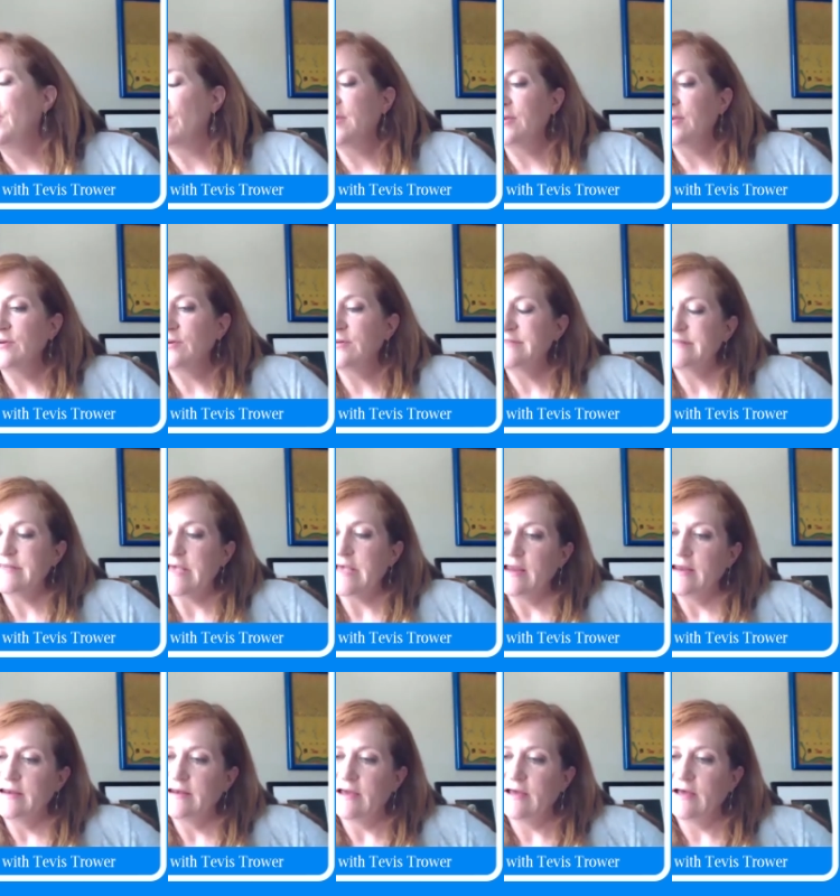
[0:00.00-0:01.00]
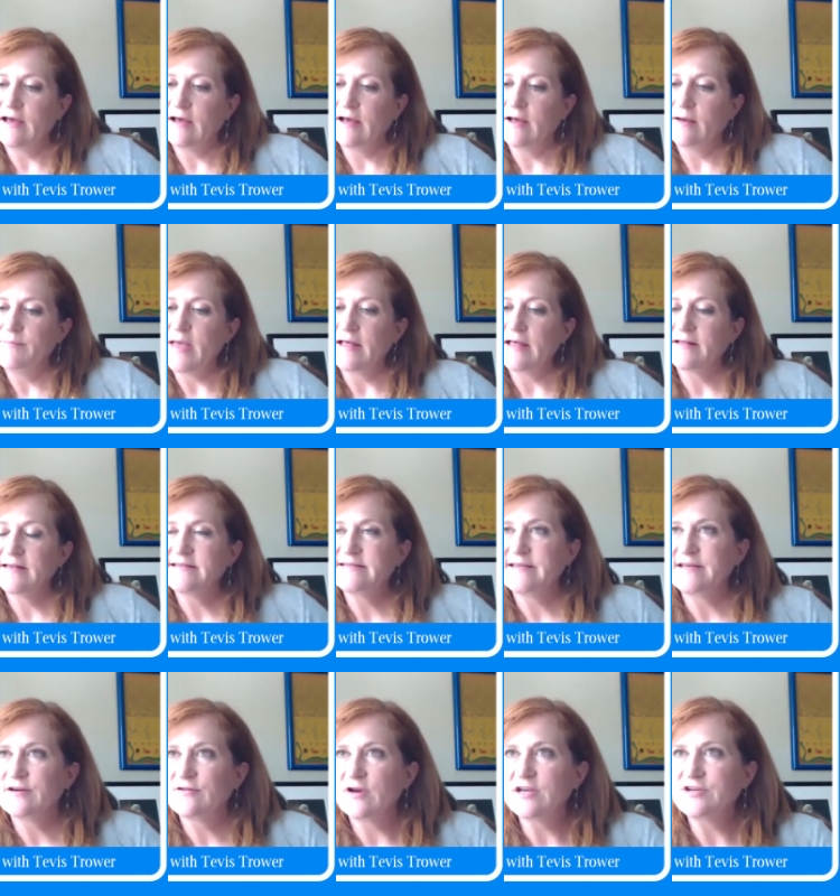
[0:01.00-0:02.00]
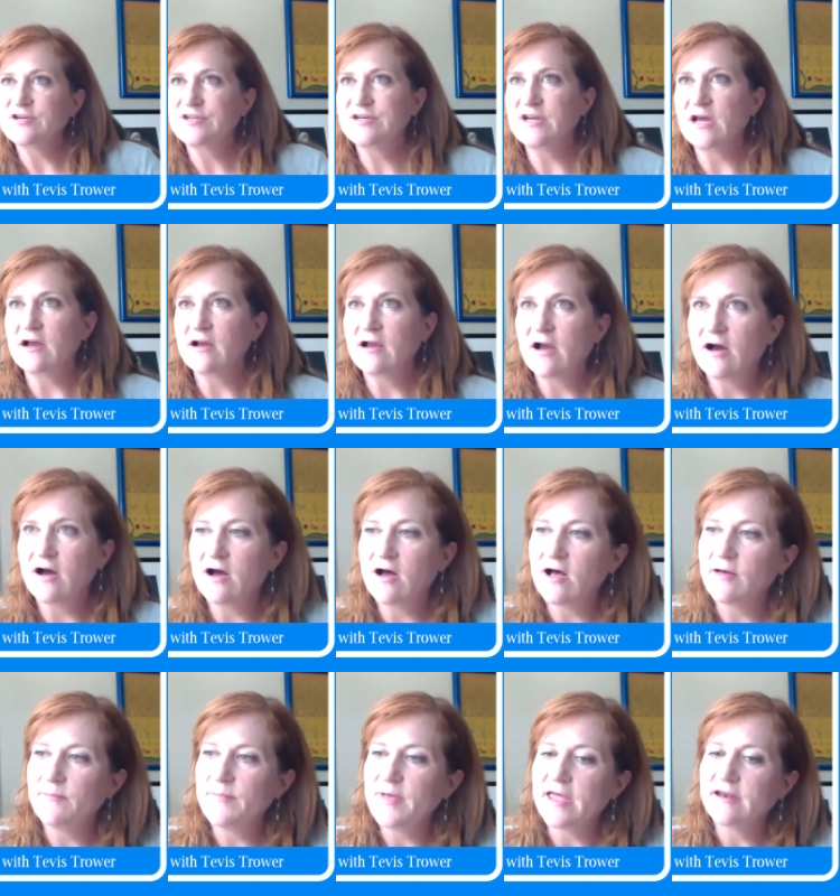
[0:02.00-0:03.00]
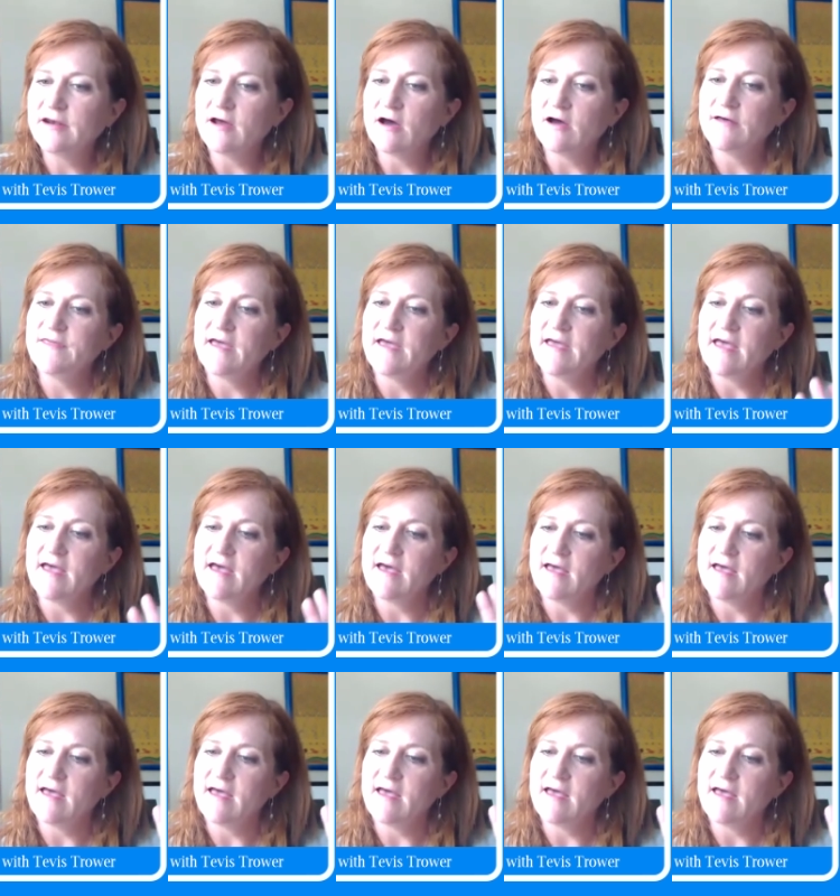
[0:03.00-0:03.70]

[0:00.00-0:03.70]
into our site, balanceintegration.com, and on the